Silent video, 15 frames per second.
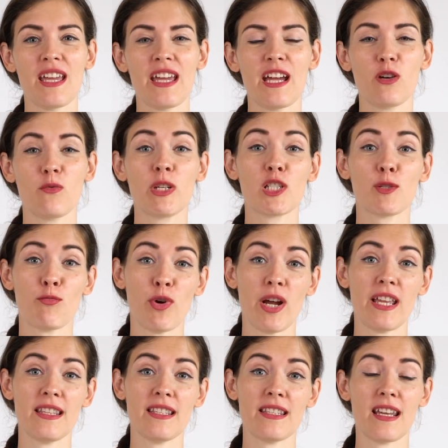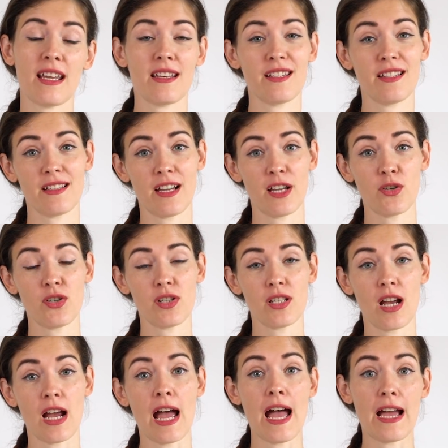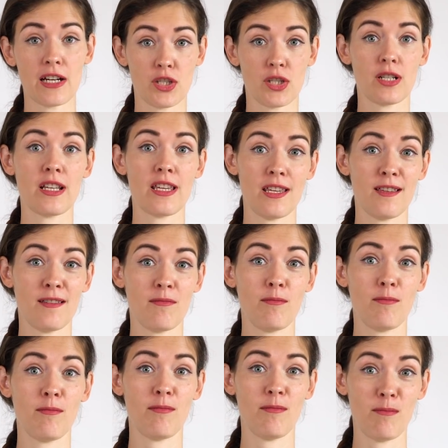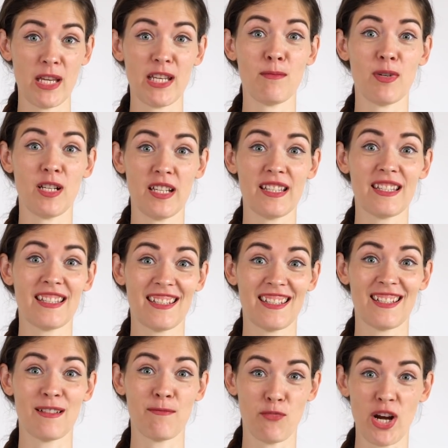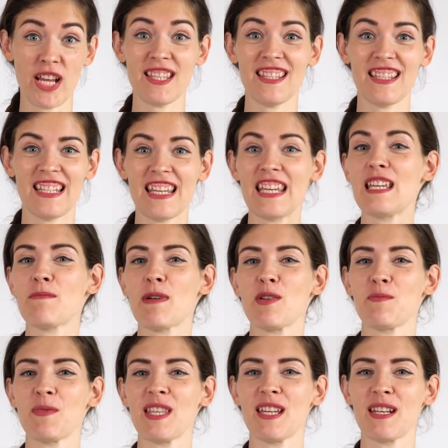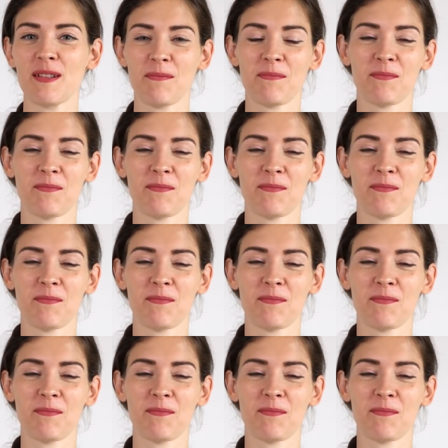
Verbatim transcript: and which brands and designers are actually minimalist brands, in my opinion.